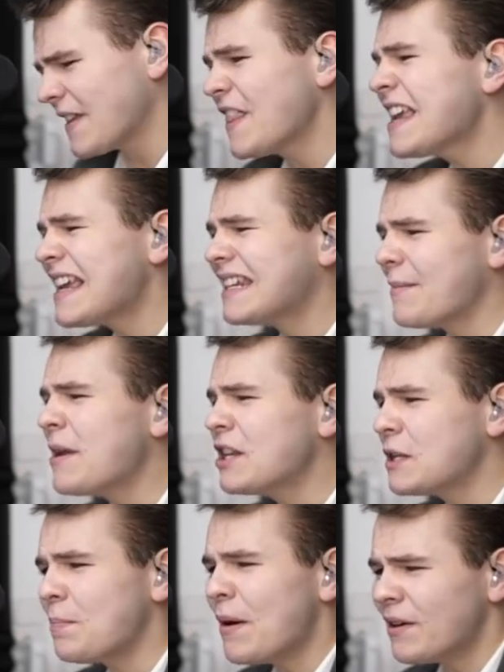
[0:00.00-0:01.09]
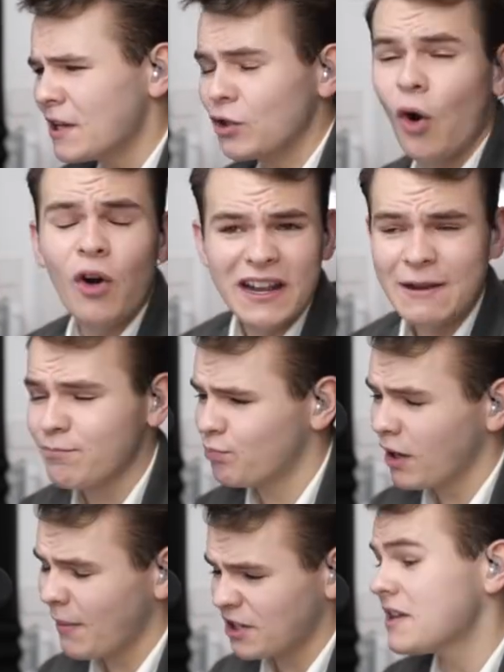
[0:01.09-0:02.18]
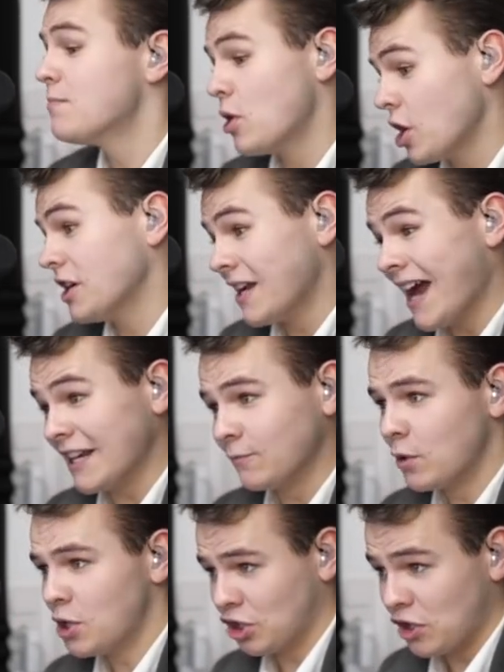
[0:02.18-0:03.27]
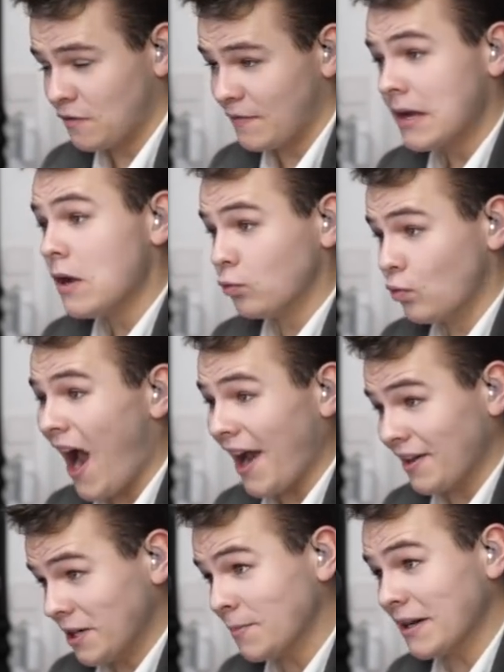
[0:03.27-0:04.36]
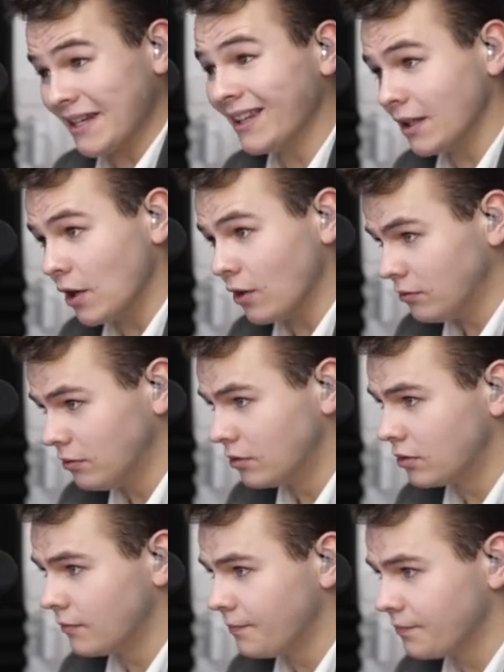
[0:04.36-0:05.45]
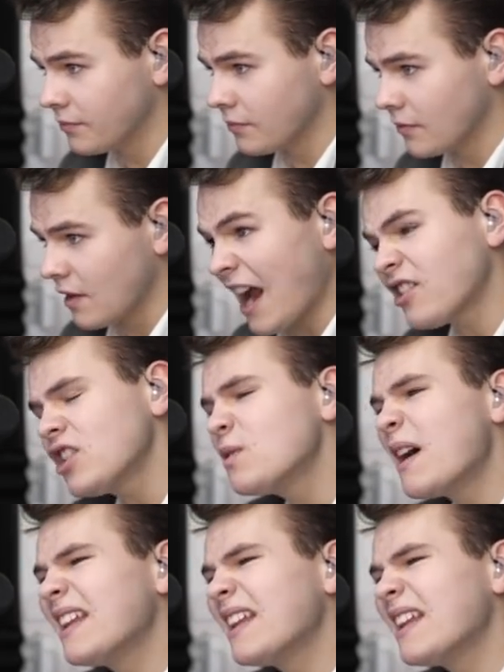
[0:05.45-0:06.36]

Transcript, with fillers: The thing is, I mean, Spirit is already pretty much the Americanized version of Ryanair, but yellow. Actually, you know what? I